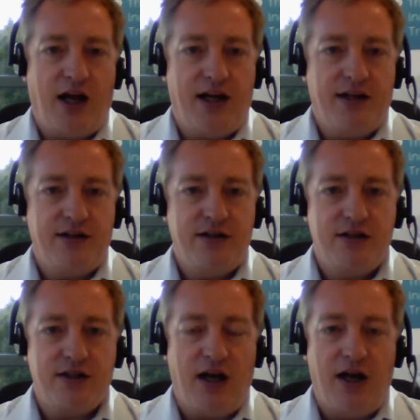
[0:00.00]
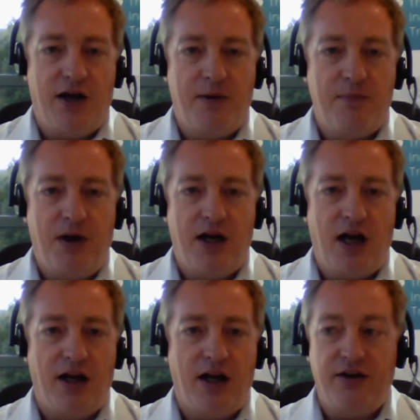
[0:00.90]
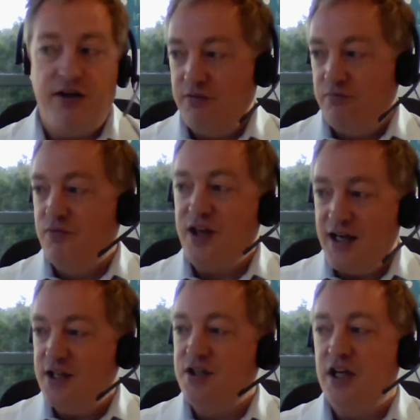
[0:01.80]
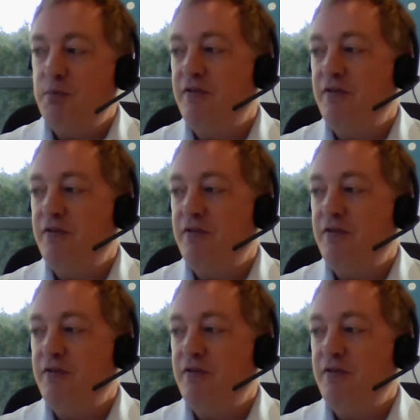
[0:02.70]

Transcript: and that is going to